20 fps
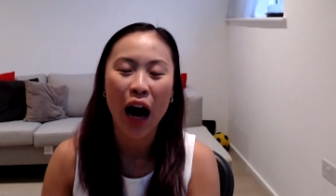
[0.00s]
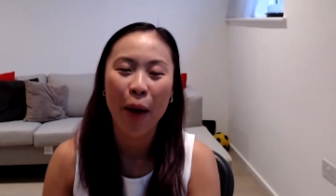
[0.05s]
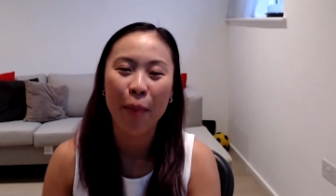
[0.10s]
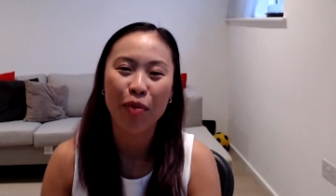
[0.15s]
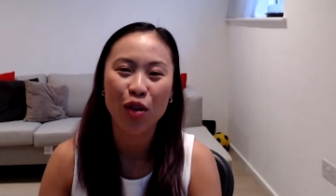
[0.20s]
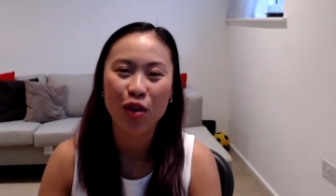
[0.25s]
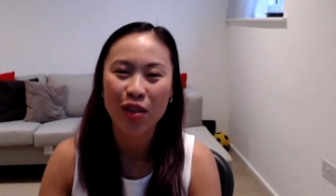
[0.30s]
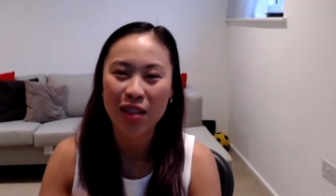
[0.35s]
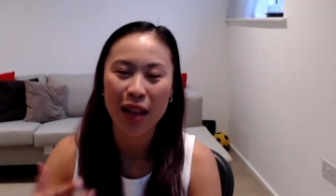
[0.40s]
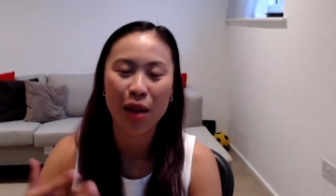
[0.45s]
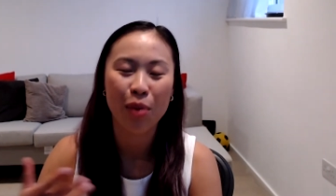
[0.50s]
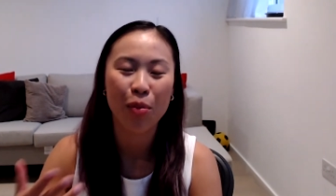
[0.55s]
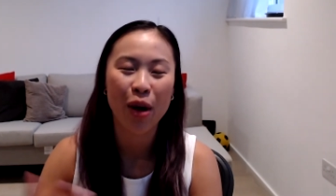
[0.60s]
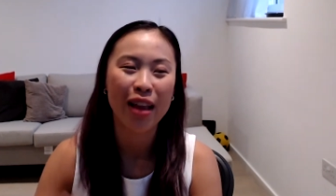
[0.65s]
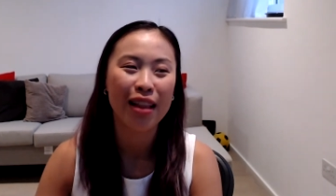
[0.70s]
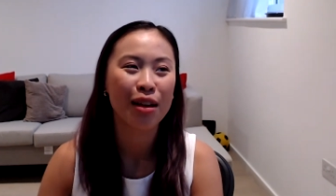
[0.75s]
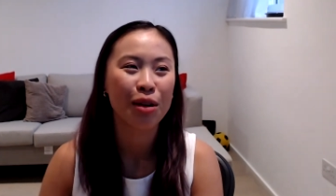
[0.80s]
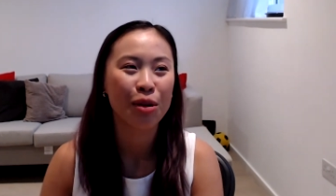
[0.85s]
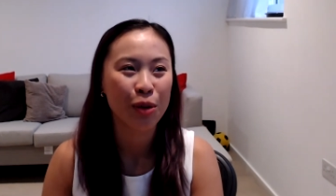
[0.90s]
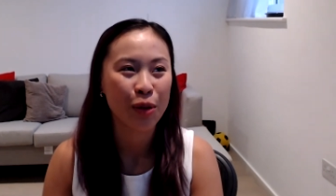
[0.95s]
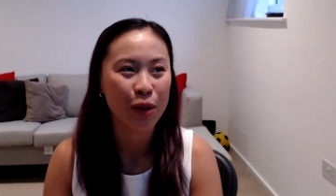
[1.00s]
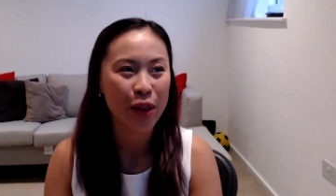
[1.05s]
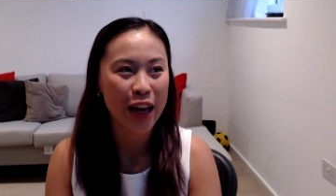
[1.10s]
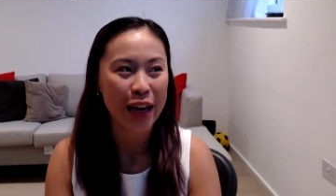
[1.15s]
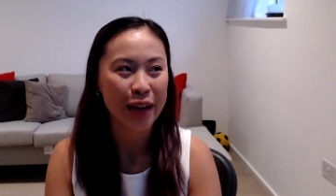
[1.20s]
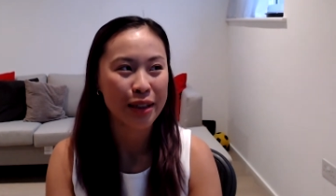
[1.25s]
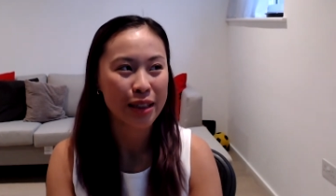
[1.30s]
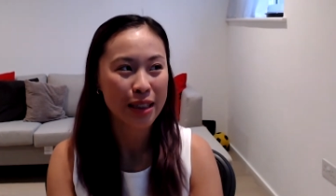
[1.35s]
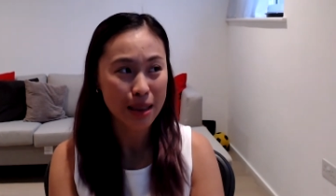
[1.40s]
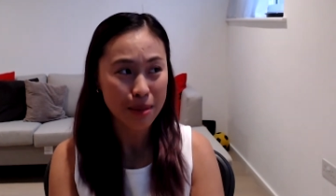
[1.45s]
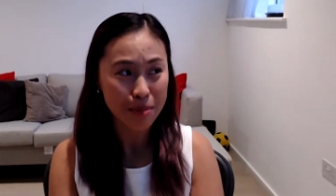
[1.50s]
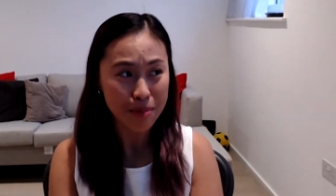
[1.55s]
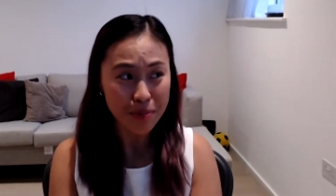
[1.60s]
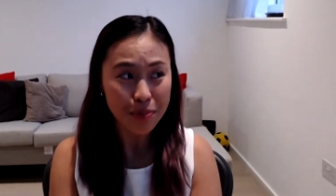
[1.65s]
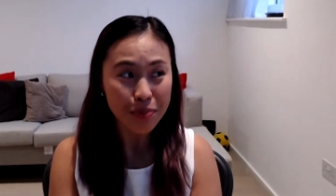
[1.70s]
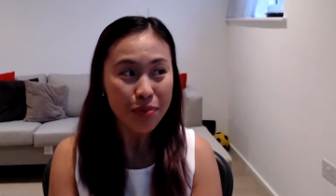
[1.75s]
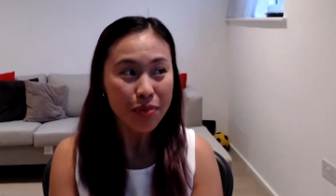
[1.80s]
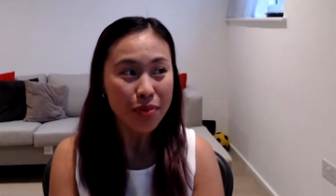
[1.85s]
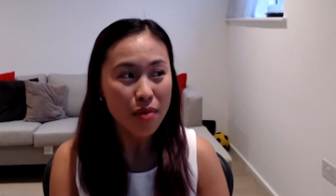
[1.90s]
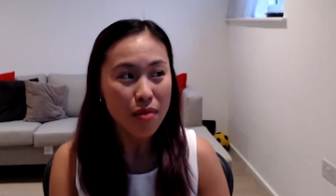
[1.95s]
you celebrate little things.
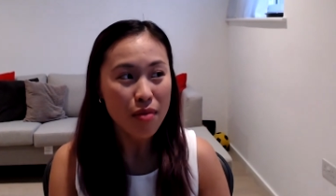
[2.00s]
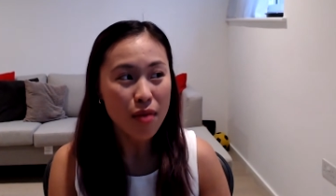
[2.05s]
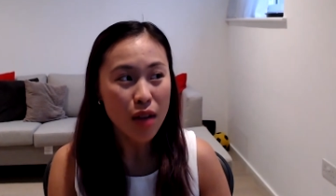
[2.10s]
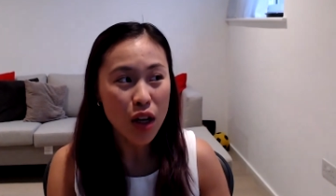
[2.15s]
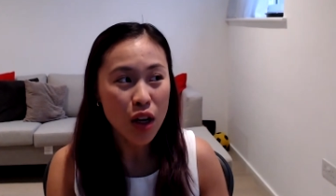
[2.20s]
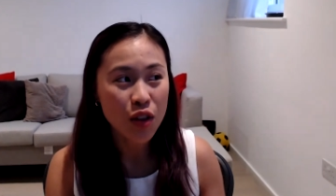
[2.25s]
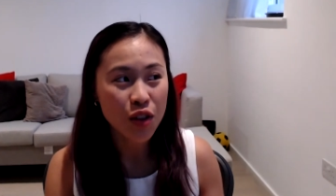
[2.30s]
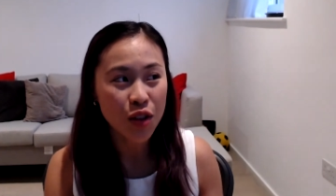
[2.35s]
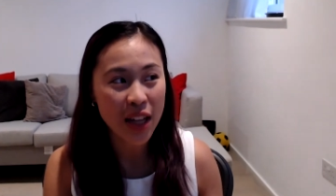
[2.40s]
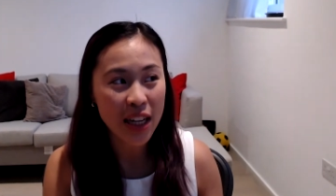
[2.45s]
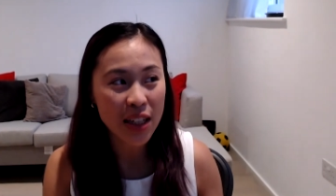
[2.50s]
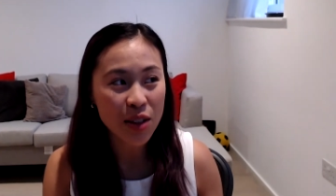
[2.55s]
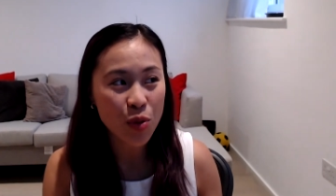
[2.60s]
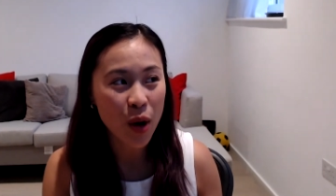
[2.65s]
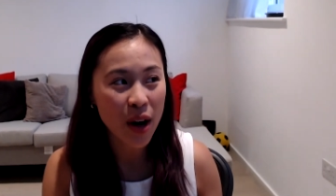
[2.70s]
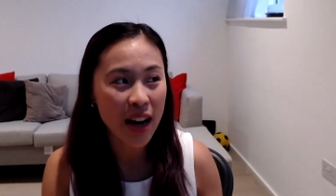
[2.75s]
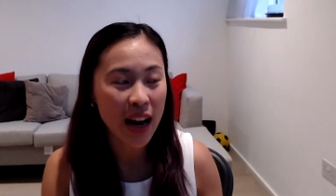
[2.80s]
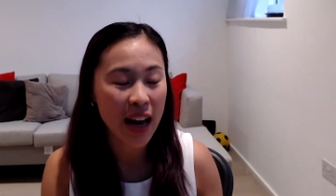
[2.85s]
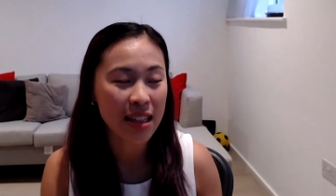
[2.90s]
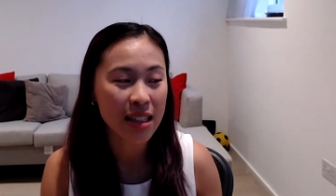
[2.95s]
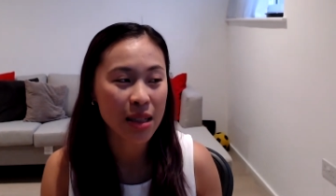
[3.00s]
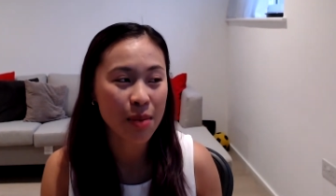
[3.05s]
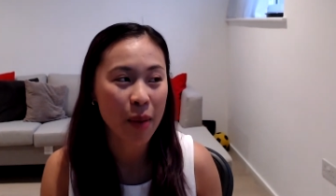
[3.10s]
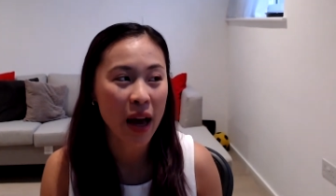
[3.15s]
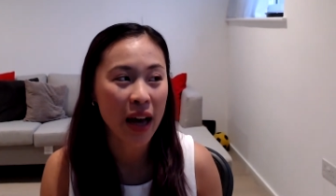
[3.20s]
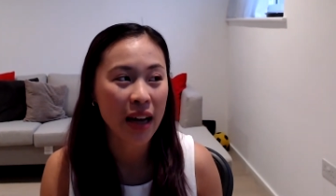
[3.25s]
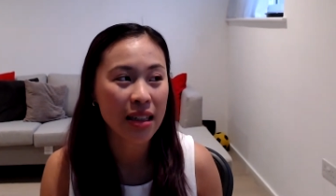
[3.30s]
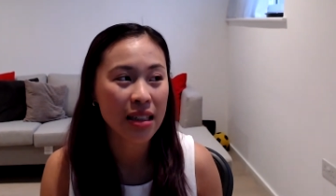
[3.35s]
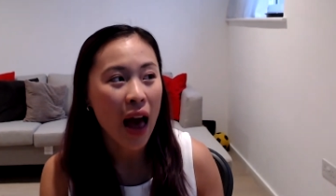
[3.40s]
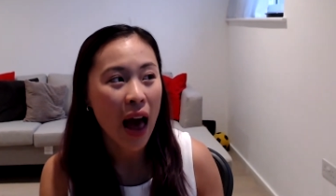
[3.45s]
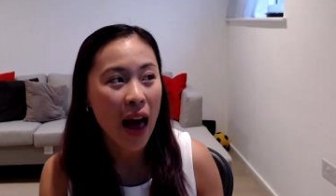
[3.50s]
So that's one aspect.